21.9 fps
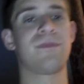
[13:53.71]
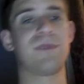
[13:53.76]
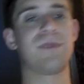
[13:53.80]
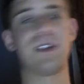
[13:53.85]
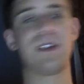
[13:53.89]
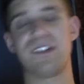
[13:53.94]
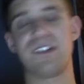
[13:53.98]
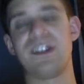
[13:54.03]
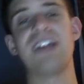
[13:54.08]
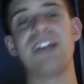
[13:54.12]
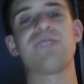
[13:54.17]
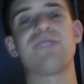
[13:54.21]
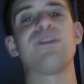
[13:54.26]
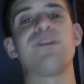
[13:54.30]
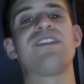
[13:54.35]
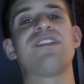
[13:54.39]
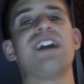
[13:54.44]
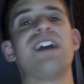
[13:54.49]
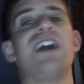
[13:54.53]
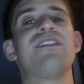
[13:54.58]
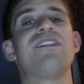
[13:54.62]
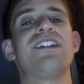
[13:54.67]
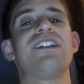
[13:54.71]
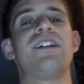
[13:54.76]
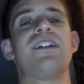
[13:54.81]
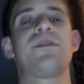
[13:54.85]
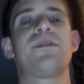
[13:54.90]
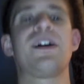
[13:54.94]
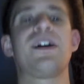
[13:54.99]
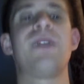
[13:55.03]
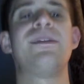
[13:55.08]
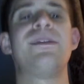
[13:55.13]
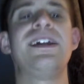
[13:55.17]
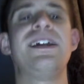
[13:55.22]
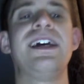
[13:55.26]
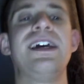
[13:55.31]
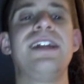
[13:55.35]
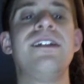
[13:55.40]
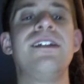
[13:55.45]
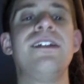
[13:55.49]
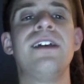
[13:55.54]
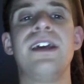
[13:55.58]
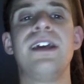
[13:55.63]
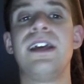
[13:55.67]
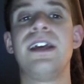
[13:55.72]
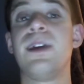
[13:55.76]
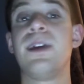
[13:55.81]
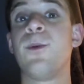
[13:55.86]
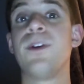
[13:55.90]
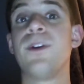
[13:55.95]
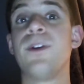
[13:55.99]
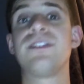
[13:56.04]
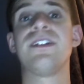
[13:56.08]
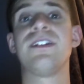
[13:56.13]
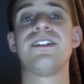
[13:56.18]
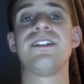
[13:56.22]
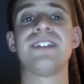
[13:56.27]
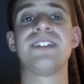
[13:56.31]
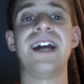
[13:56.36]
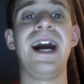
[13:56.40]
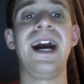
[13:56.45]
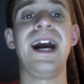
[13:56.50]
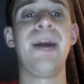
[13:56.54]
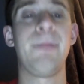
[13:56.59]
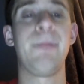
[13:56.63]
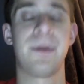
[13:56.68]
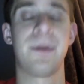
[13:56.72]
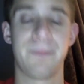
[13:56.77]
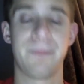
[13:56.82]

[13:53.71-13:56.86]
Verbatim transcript: So that's when Styles ended up coming in. Went to the top.